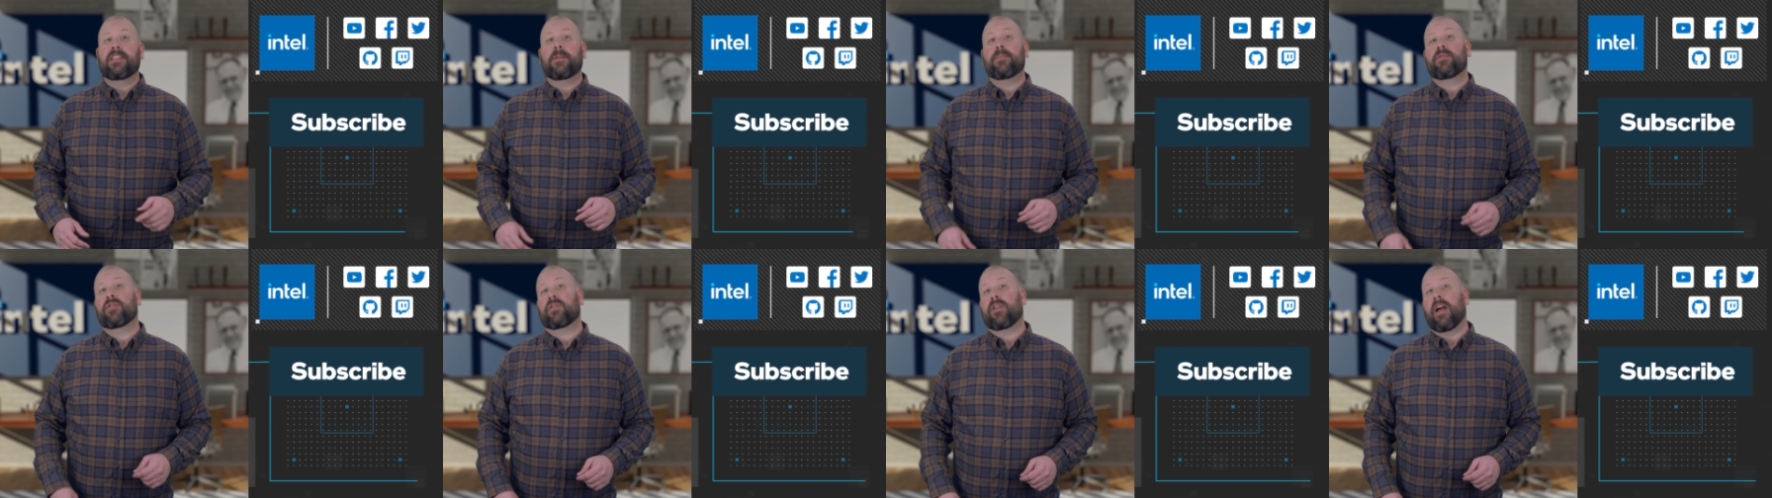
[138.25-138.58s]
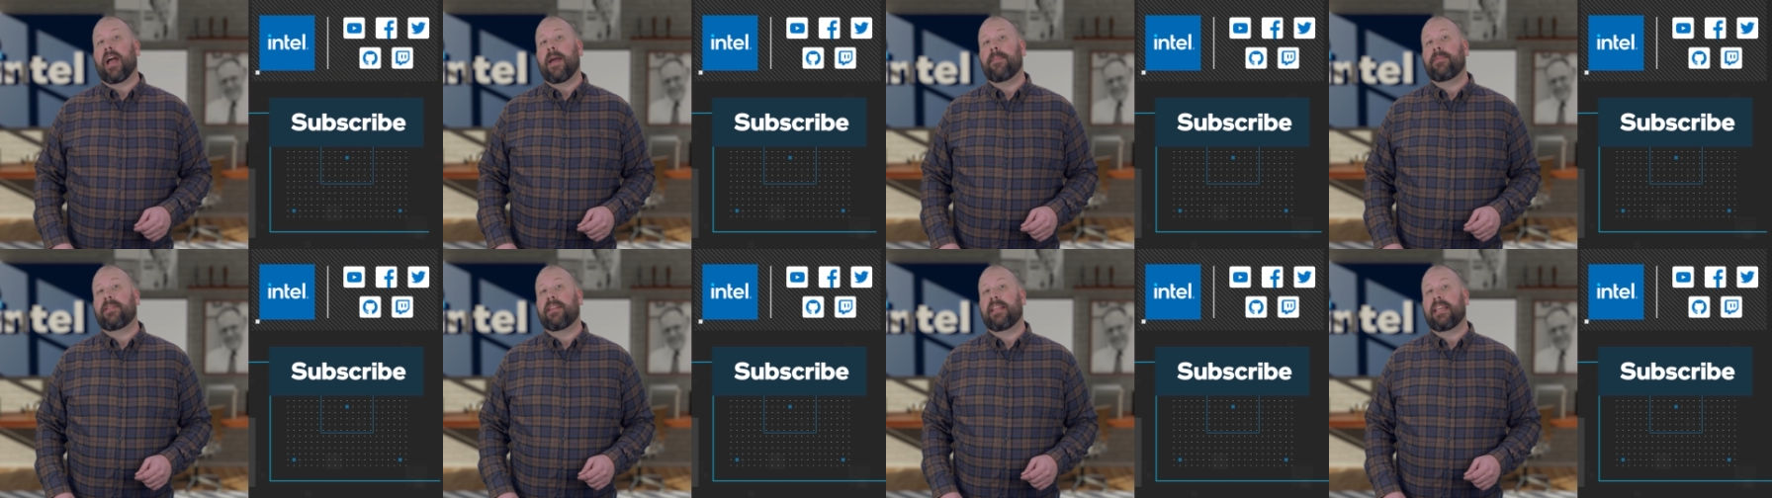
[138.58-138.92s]

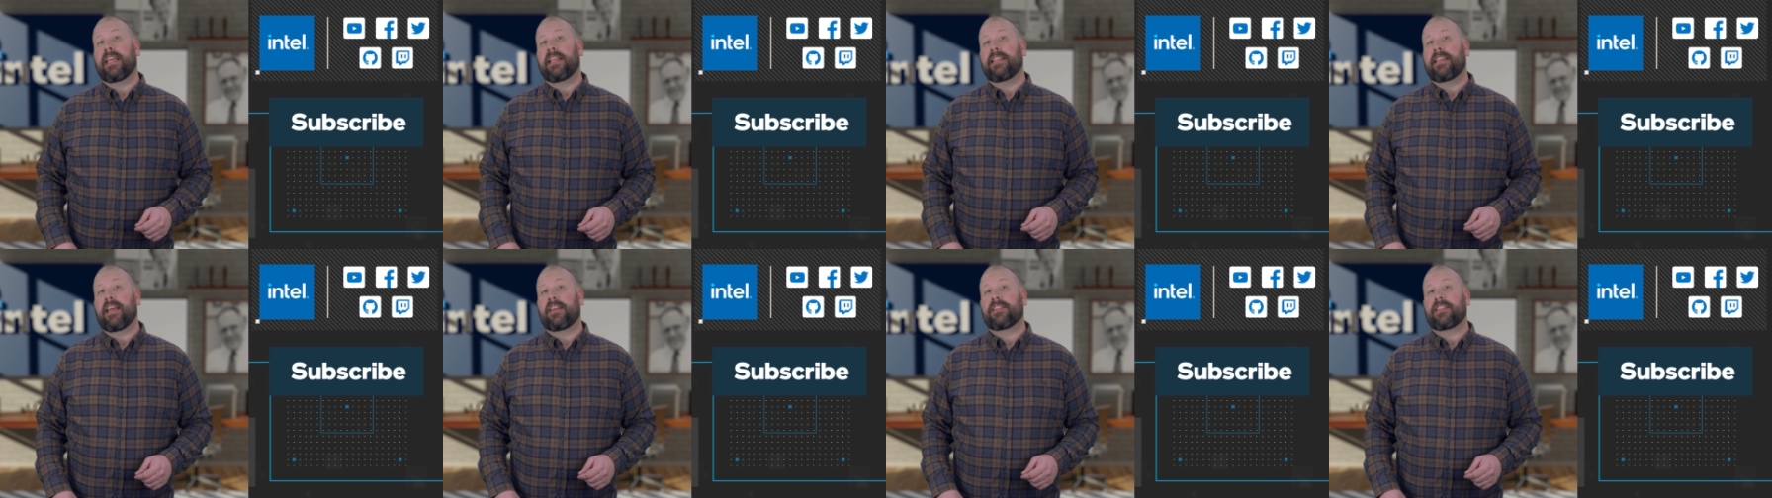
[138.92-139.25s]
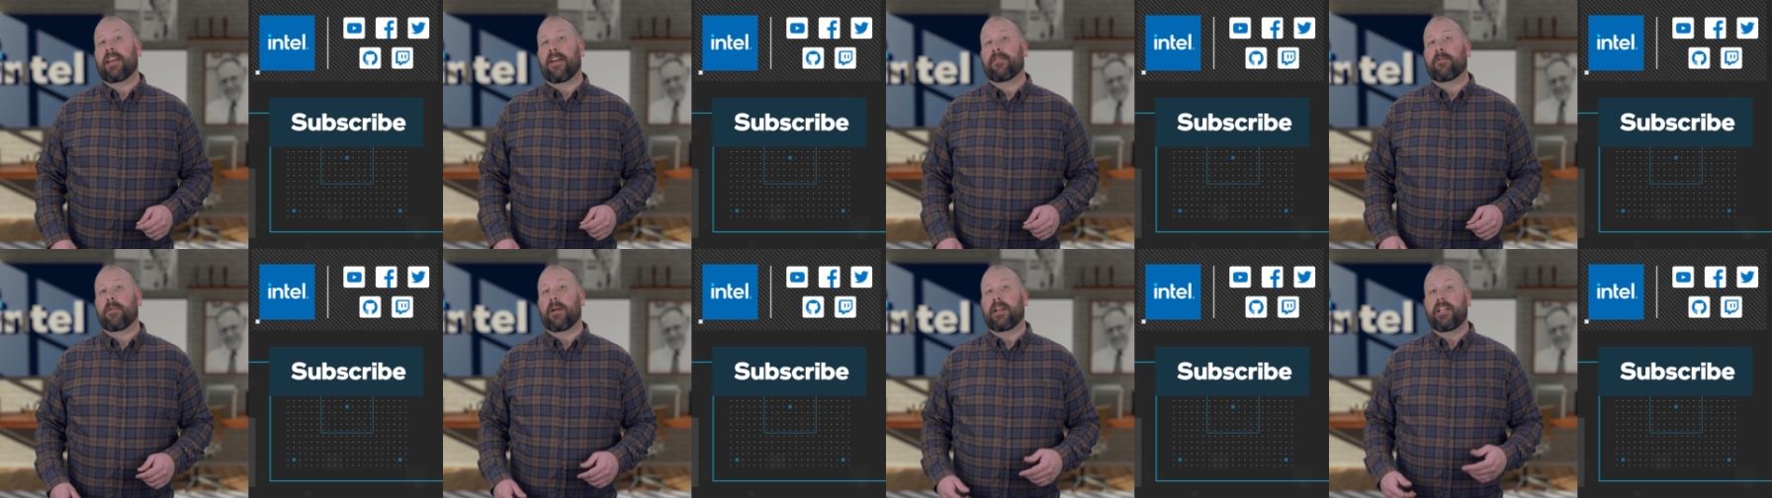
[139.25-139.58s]
subscribe to the Intel
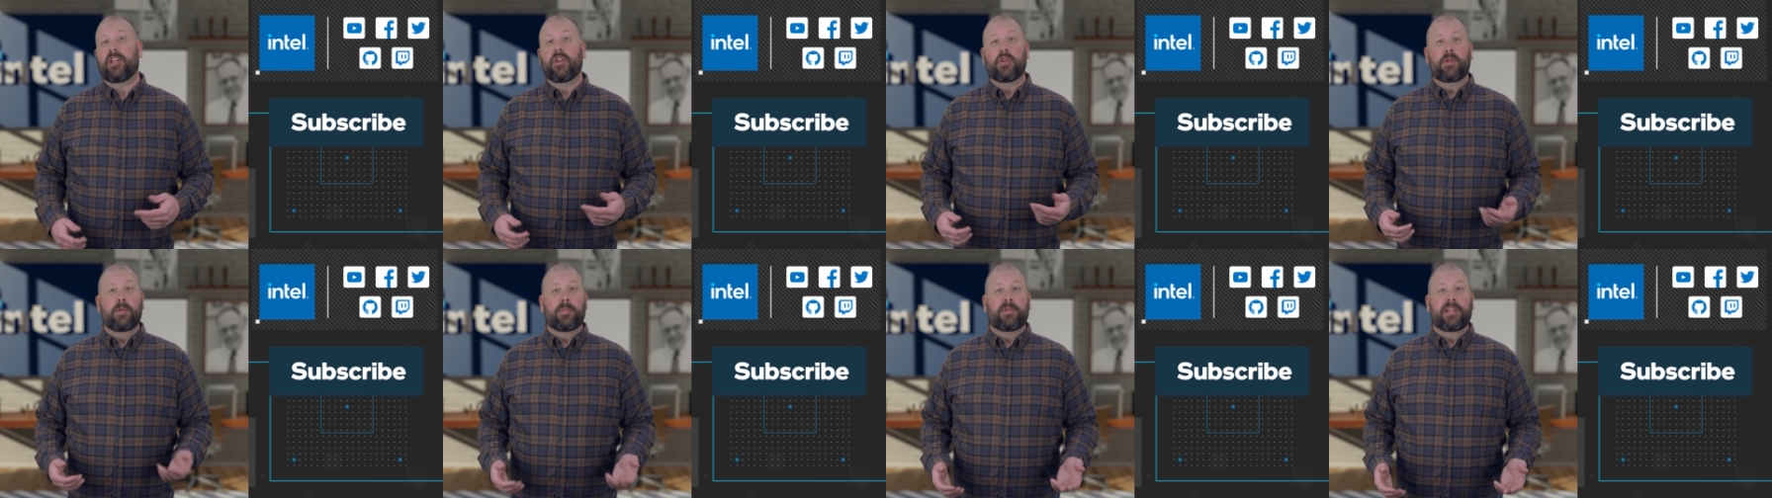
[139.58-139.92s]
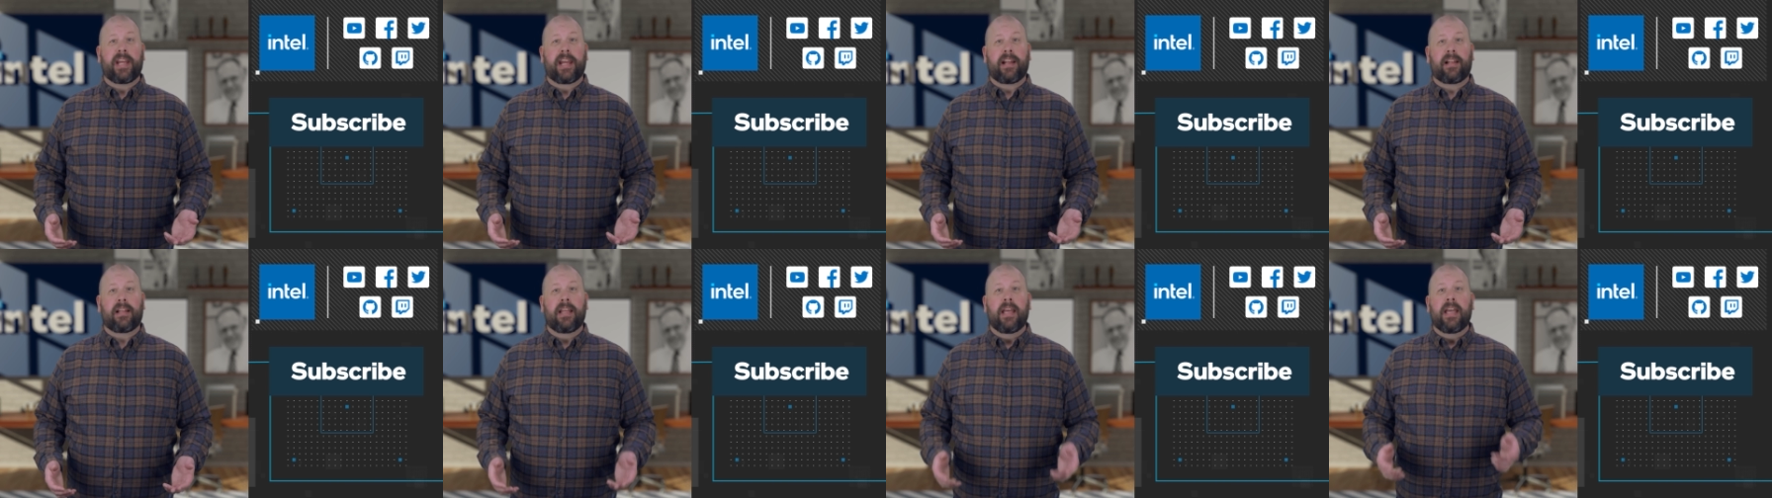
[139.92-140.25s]
Software YouTube
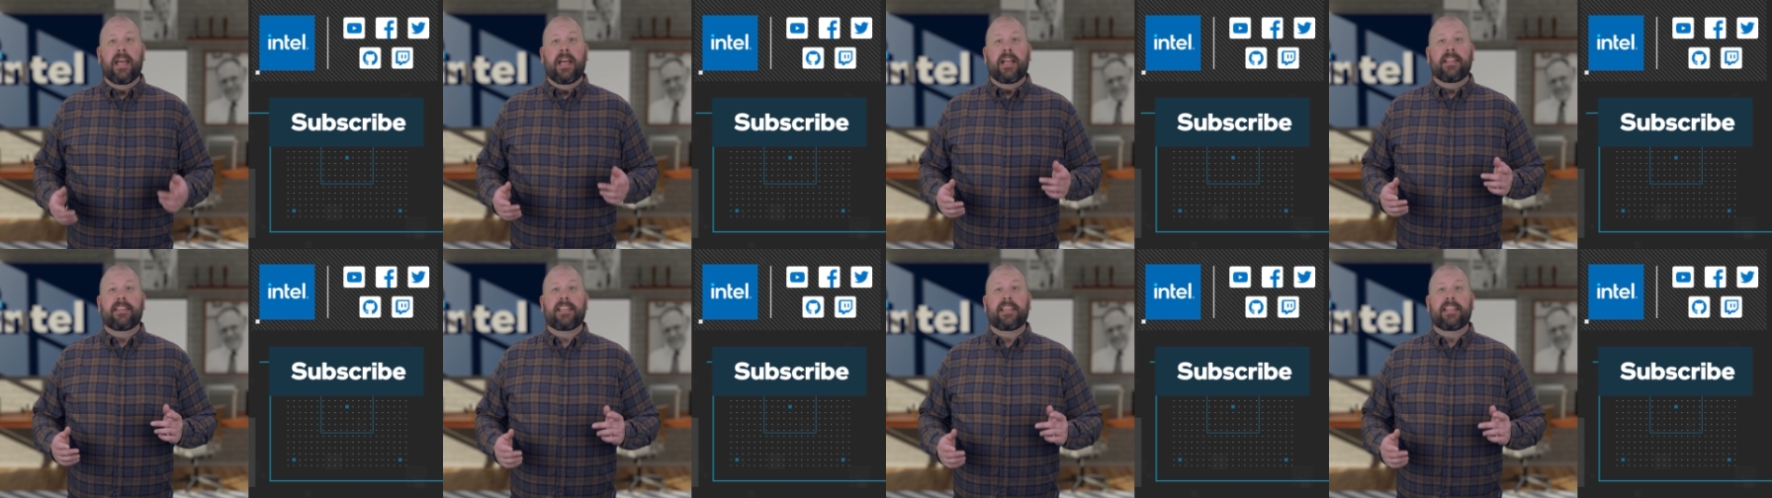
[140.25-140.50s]
channel